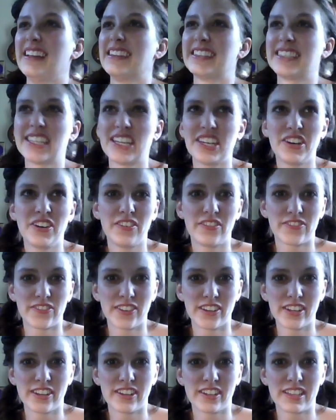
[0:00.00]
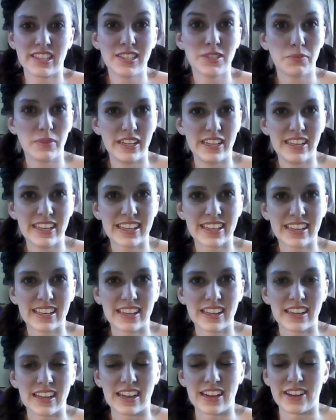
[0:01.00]
So for this week,
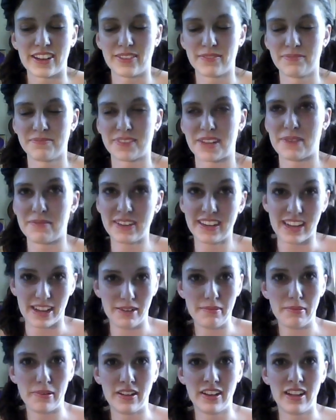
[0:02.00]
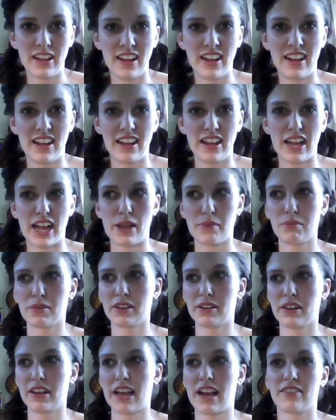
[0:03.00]
coming up, I'm
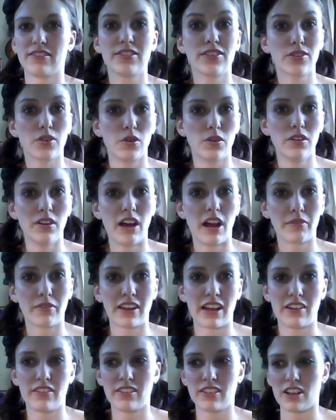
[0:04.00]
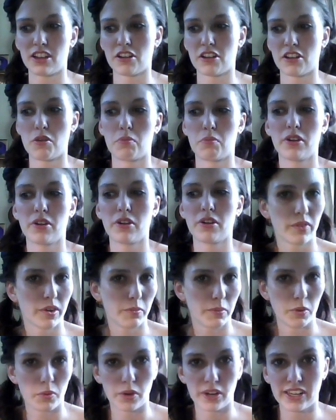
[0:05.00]
going to have school. I'm going to have a lot of homework. I'm
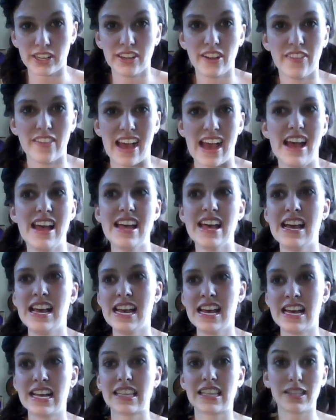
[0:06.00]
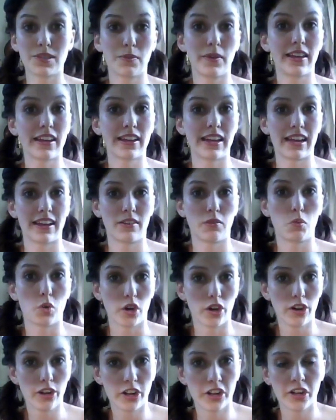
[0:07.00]
going to be working on that. This weekend I
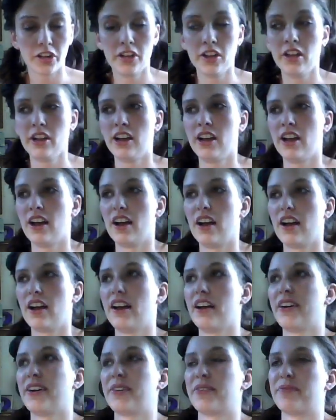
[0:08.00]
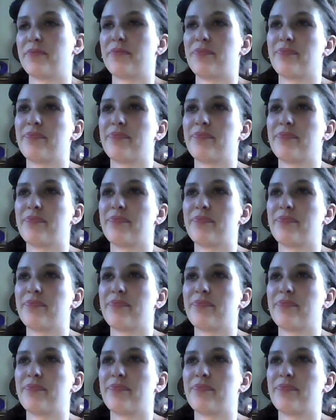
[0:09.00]
work. I